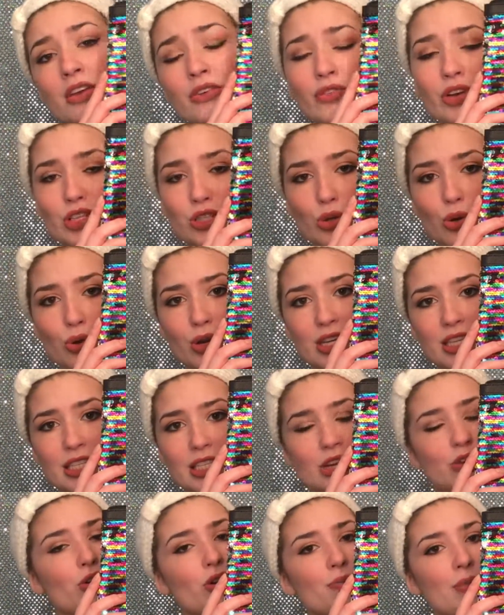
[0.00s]
Victoria's
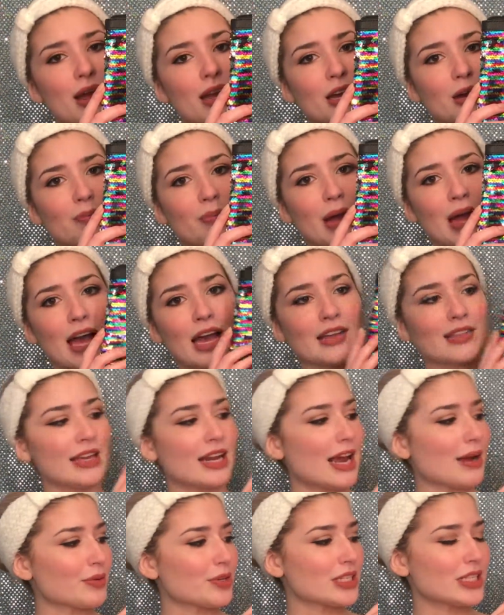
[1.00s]
Secret makeup bag
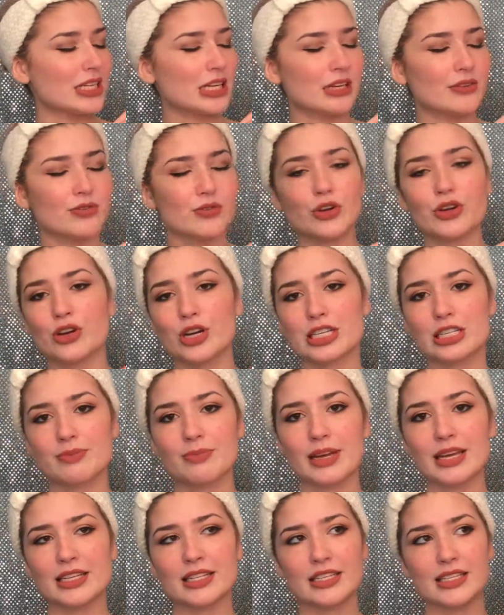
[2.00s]
that I received for
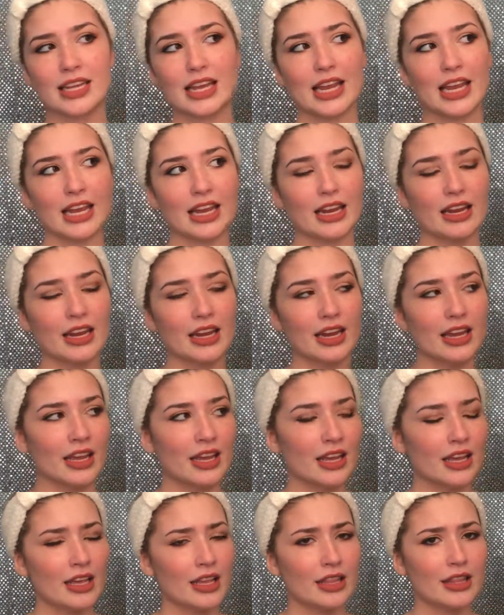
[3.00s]
Christmas in
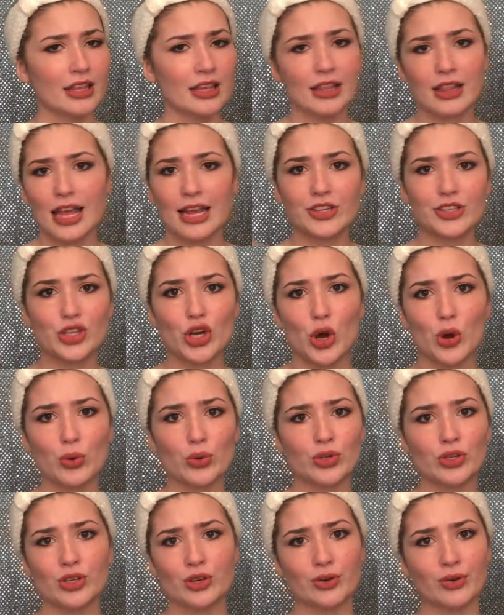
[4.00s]
the like
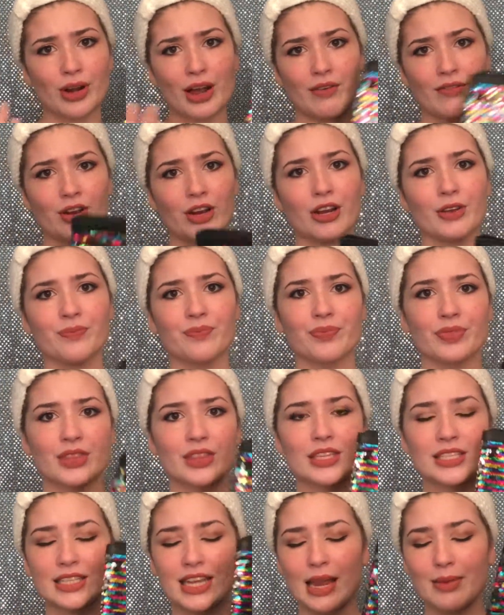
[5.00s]
tote or whatever.
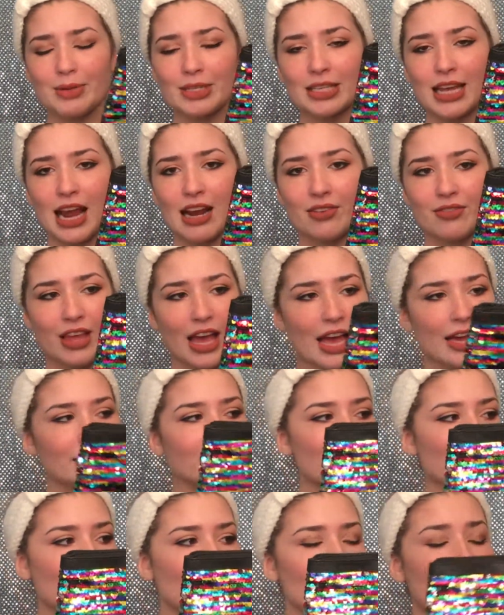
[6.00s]
This came inside of that,
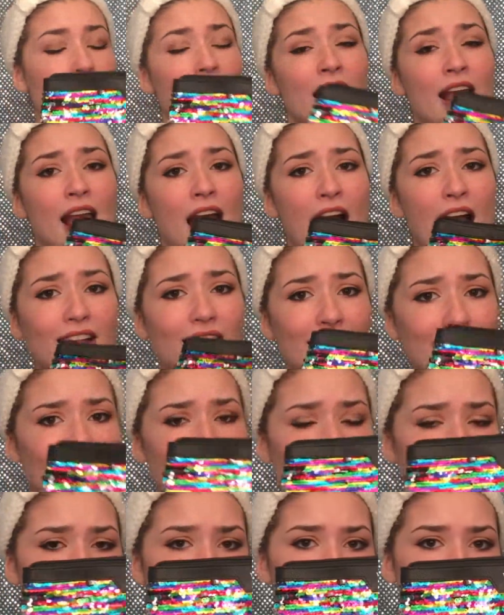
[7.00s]
so I like
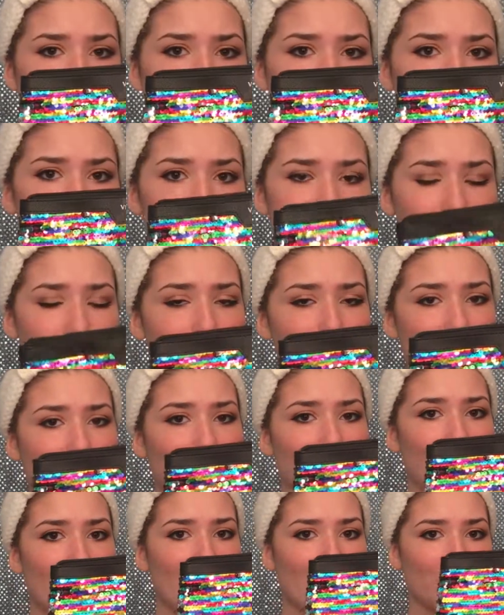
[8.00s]
to use this as my
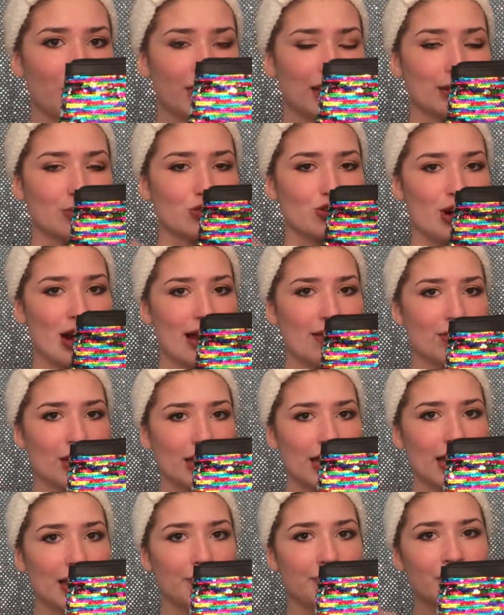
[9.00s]
makeup bag when I'm
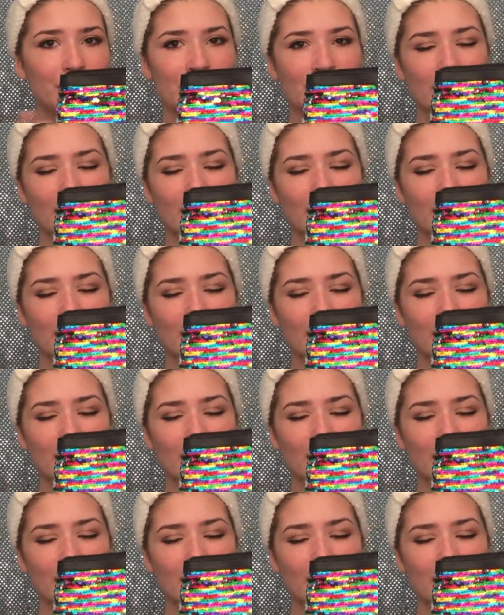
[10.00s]
traveling.